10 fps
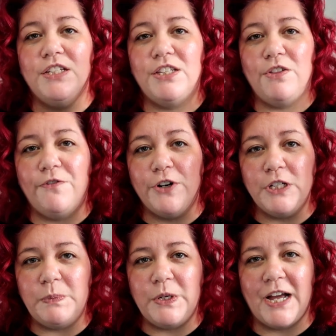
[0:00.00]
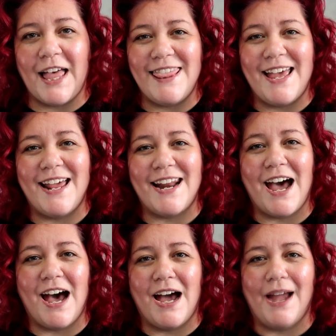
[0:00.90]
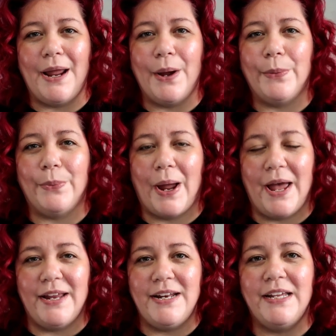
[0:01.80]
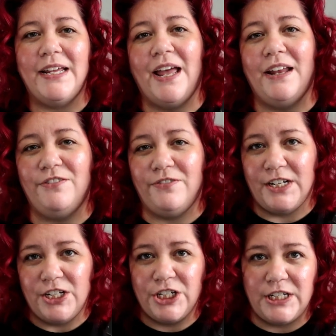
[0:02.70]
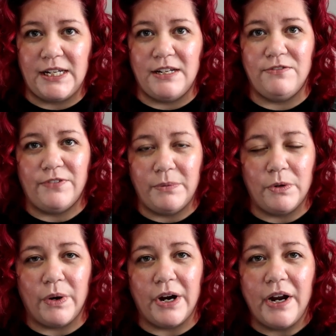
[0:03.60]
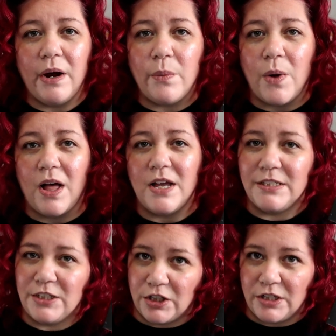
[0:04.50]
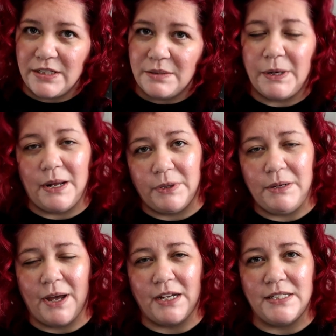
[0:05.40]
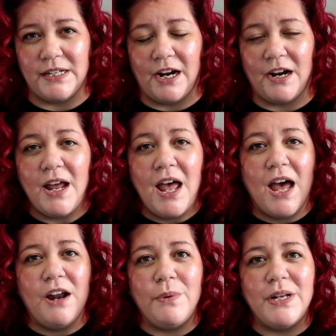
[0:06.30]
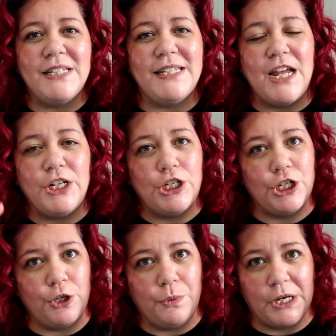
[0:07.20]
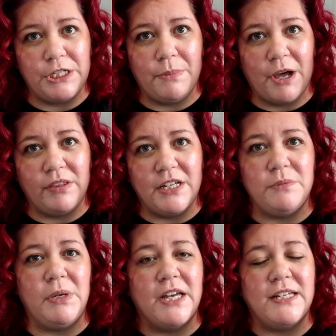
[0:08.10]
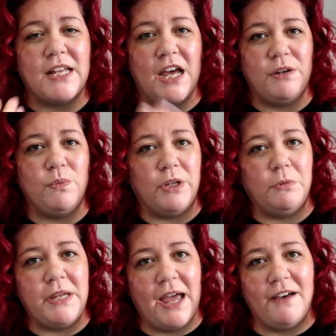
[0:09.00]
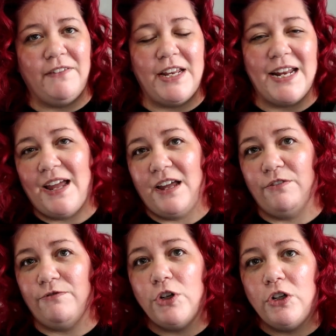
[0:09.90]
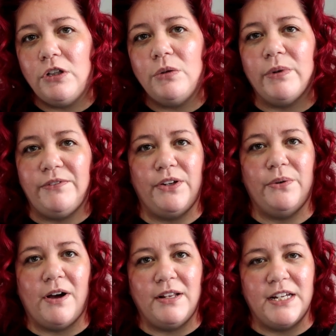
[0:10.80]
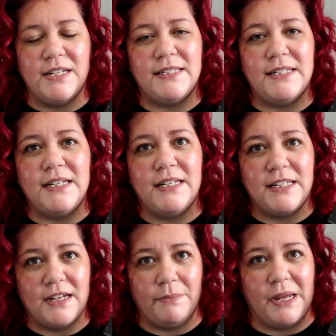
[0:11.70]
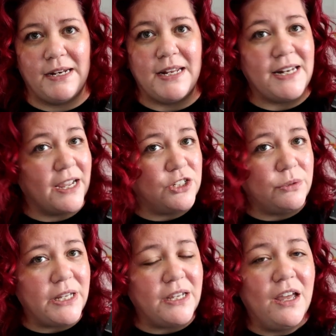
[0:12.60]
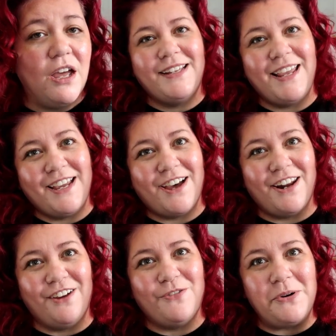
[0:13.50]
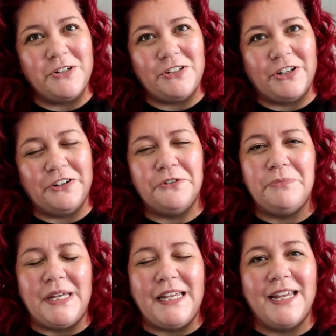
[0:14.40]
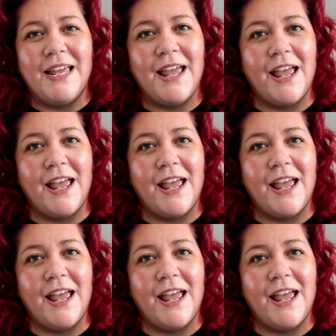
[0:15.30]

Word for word: So the first book that I read and finished in February was Hooked by Emily McIntire. I don't want to say too much about this because I will be having a full review on this coming next week. It got a four star from me.